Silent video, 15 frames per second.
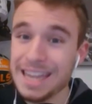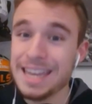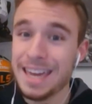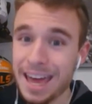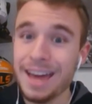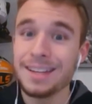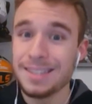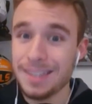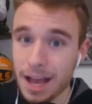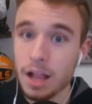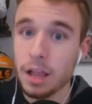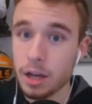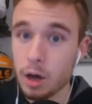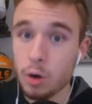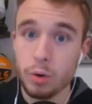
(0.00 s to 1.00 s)
He can't
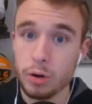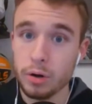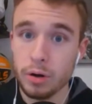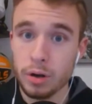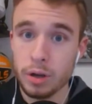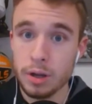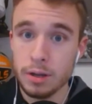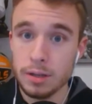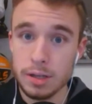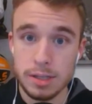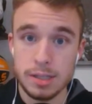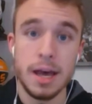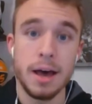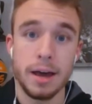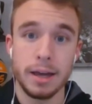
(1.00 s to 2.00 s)
tell an owner to
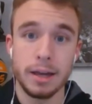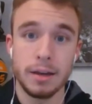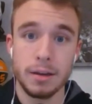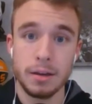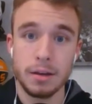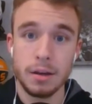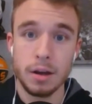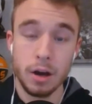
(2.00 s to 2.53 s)
sign,